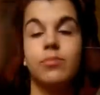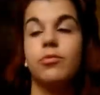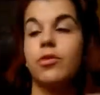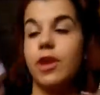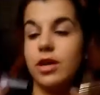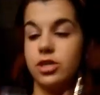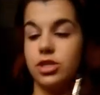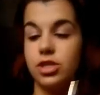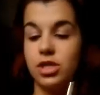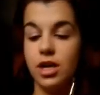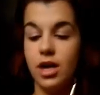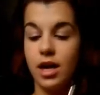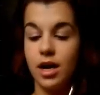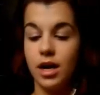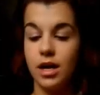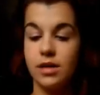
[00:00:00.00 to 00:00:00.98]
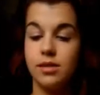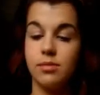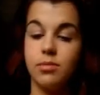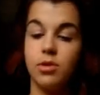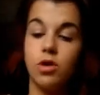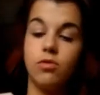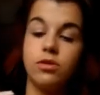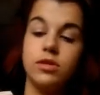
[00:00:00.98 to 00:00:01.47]
brush and
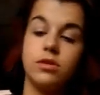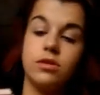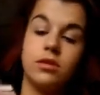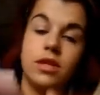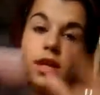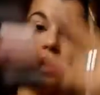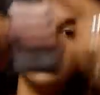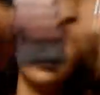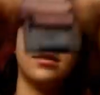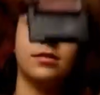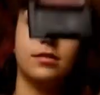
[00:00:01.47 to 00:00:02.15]
I'm going to take the